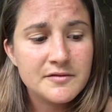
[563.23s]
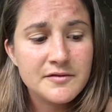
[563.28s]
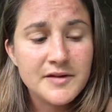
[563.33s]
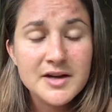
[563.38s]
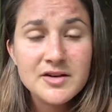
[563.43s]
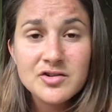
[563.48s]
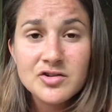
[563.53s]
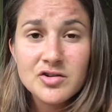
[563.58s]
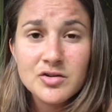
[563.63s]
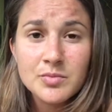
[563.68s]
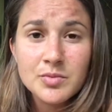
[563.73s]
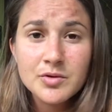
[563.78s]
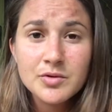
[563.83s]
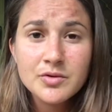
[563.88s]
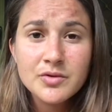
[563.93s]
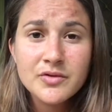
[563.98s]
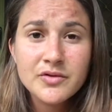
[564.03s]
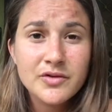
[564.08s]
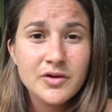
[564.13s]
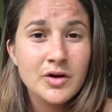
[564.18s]

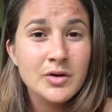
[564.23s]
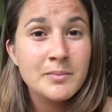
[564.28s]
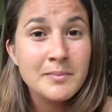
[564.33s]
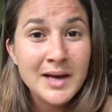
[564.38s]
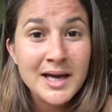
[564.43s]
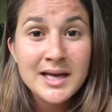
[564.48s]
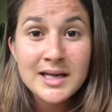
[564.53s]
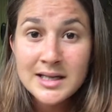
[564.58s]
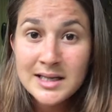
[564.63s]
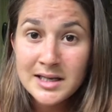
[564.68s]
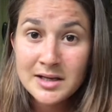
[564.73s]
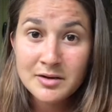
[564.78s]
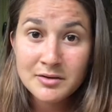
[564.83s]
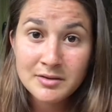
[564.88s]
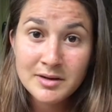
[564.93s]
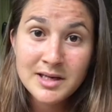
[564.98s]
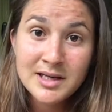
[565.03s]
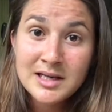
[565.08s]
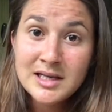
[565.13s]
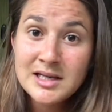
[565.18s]
vegetables, so mainly
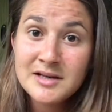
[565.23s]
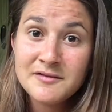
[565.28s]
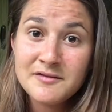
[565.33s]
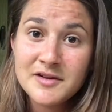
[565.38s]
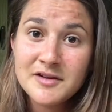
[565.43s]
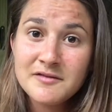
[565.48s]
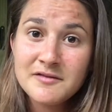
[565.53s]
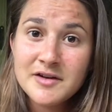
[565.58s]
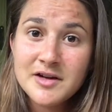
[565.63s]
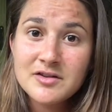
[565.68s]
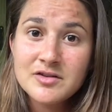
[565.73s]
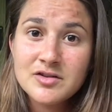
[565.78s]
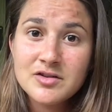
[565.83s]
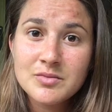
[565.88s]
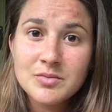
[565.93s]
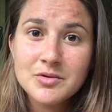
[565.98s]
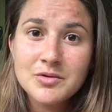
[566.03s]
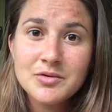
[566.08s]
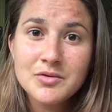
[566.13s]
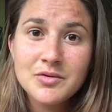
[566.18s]
green leafy
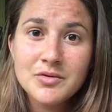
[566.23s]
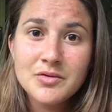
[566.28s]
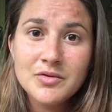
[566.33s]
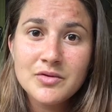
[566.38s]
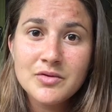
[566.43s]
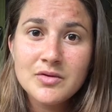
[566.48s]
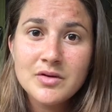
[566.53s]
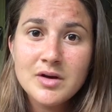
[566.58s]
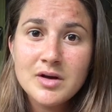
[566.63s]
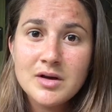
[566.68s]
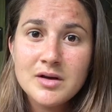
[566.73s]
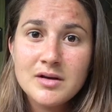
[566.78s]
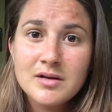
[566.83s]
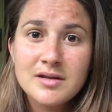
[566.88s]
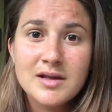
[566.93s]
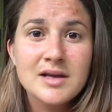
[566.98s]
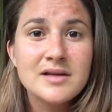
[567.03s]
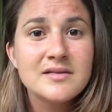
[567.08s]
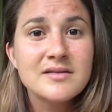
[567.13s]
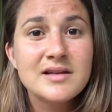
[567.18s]
vegetables,
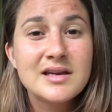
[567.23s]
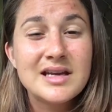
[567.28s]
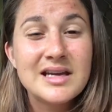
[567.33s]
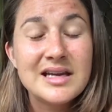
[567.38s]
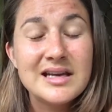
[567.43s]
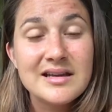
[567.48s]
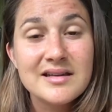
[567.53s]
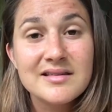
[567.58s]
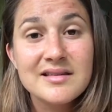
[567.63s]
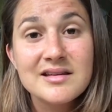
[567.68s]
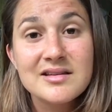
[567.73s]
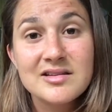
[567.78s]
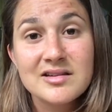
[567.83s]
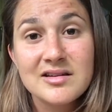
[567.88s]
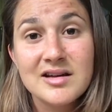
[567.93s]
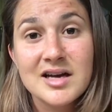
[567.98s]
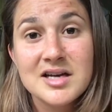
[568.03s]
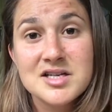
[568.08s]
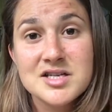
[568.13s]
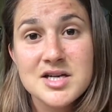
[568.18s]
things that are easy to
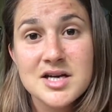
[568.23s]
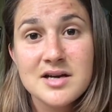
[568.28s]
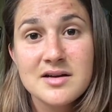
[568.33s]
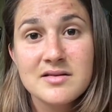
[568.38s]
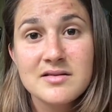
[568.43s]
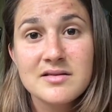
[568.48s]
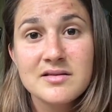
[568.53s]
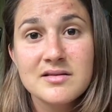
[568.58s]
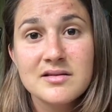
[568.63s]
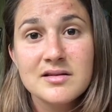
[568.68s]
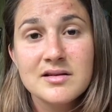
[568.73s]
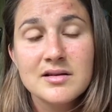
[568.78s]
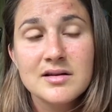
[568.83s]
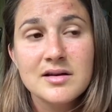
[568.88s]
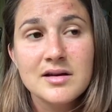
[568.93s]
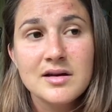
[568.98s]
digest,